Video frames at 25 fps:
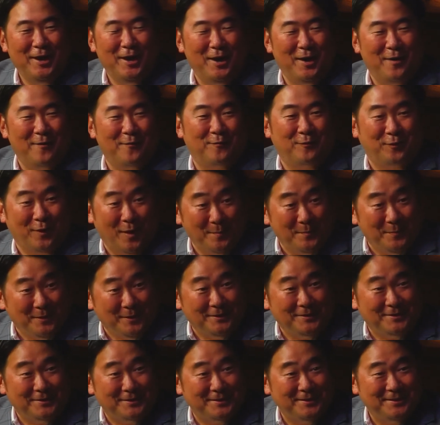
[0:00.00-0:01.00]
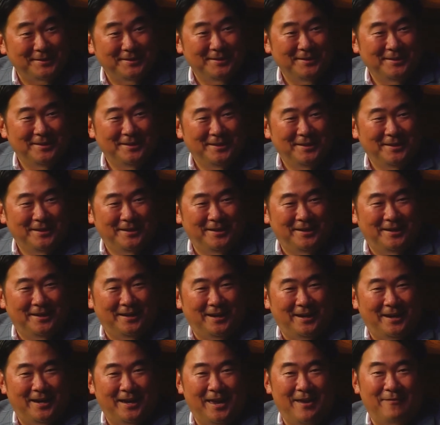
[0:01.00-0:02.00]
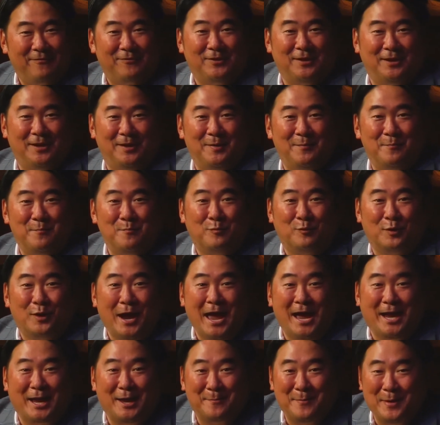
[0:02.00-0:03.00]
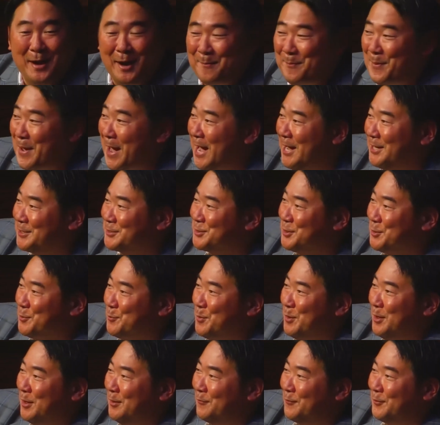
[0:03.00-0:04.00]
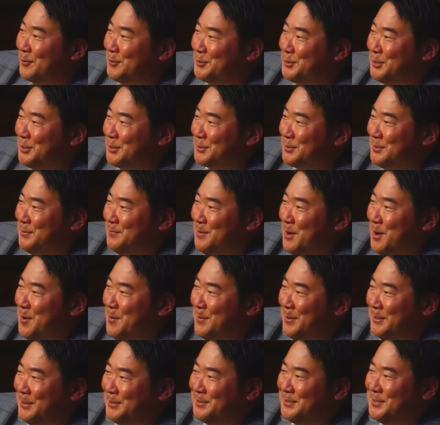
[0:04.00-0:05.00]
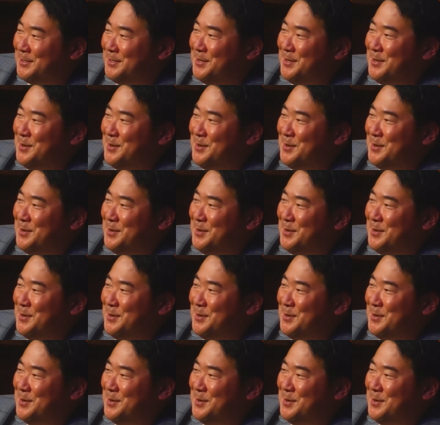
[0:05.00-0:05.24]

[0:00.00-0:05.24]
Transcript: uh, from it. Mm-hmm. Uh, I have to brag about Pastor Will for just a moment.